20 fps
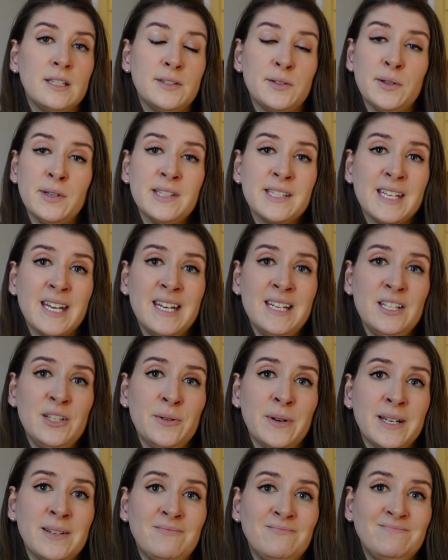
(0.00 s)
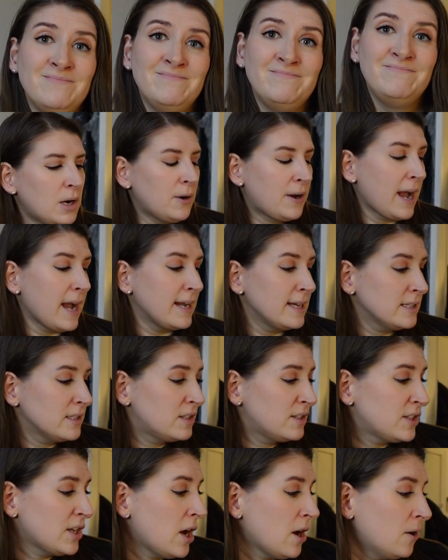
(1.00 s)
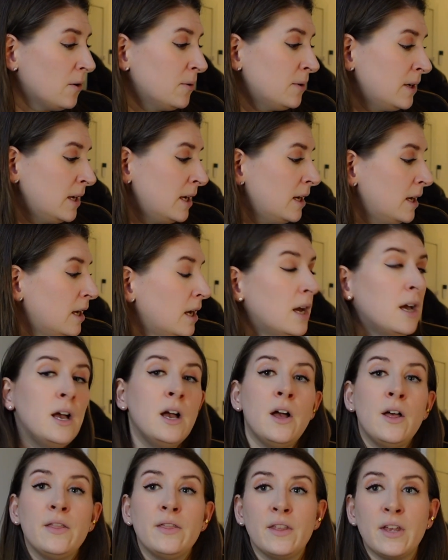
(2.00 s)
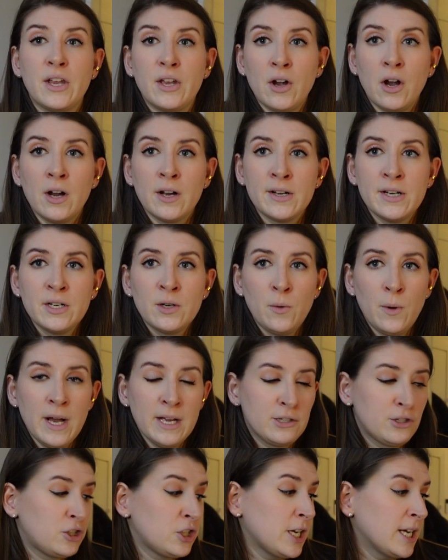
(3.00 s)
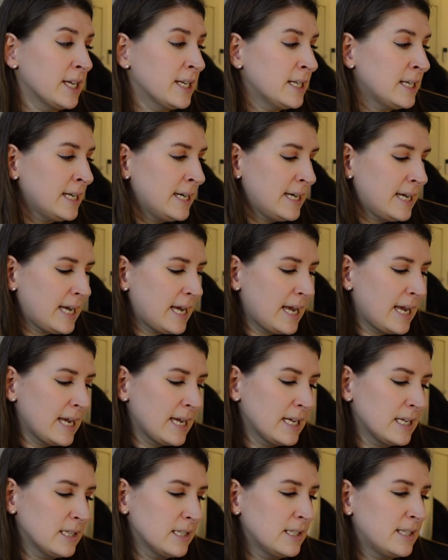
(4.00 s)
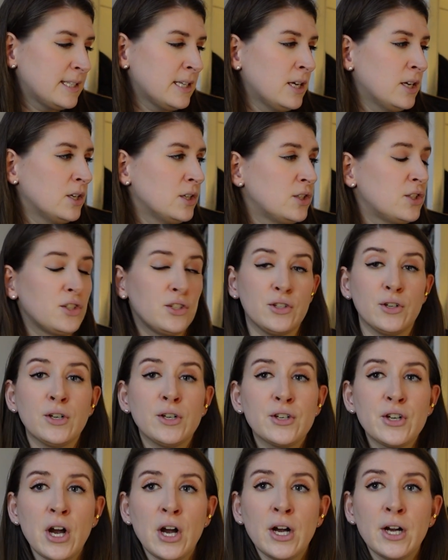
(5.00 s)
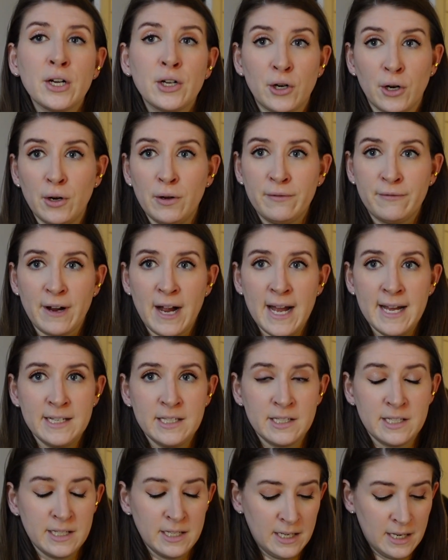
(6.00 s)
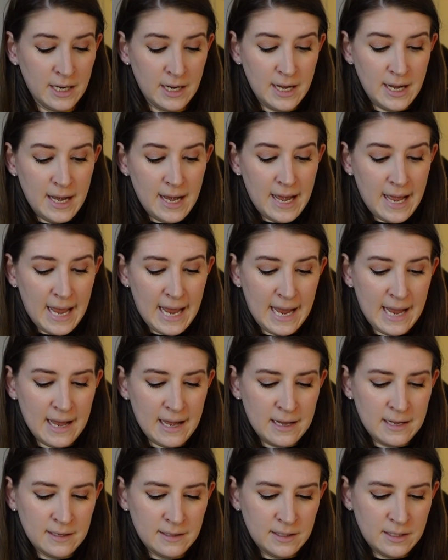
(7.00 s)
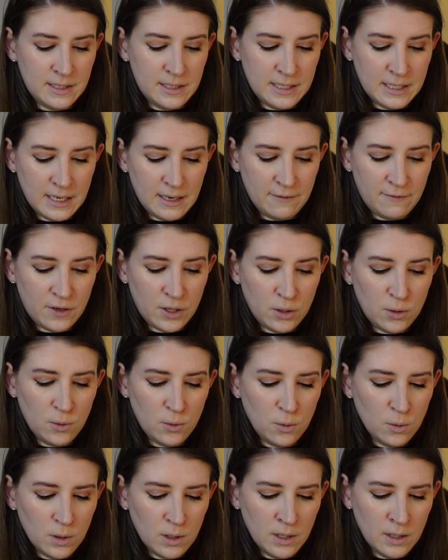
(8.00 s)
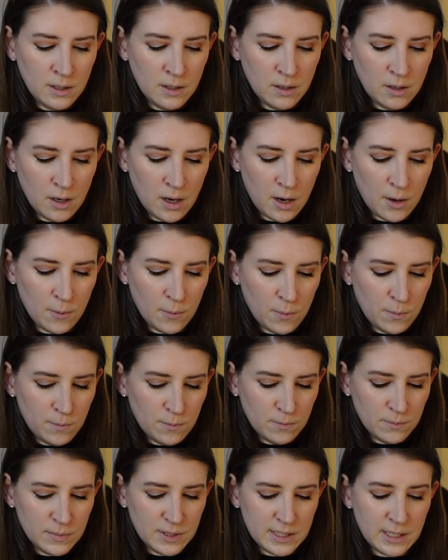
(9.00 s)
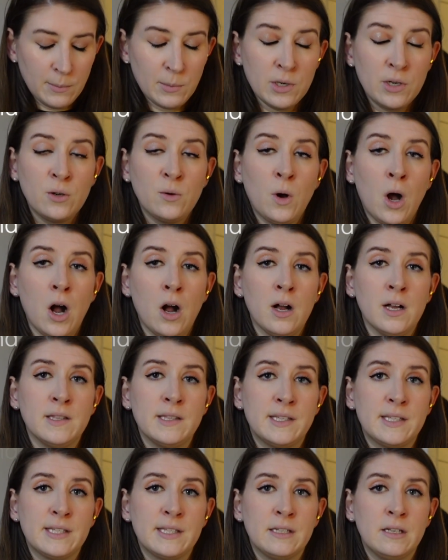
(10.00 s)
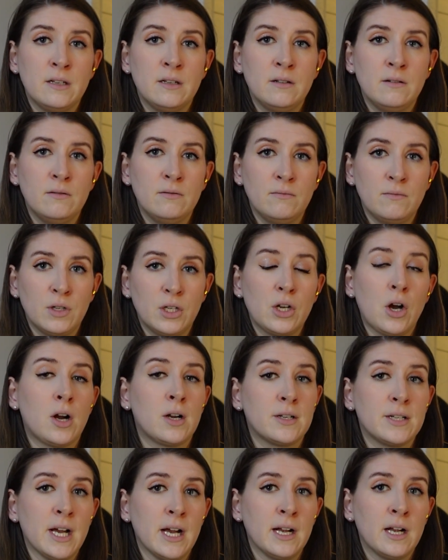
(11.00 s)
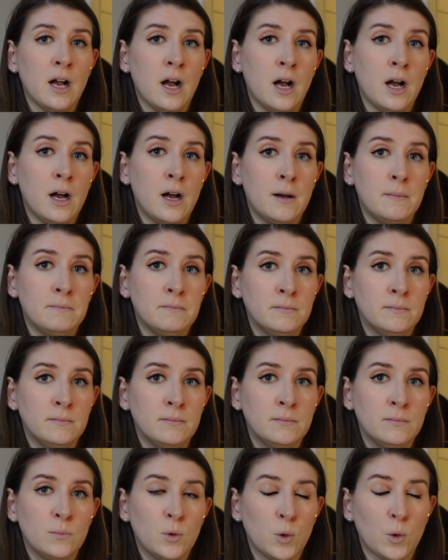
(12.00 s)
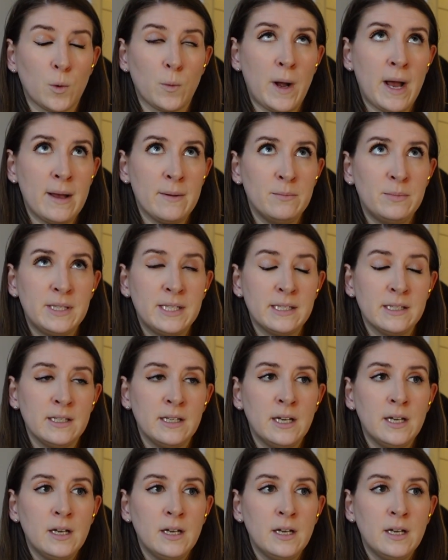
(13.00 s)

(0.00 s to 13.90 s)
let's get into it. Okay, so the yarn in question is Sirdar Girlfriend. And if you are someone who haunts yarn.com or webs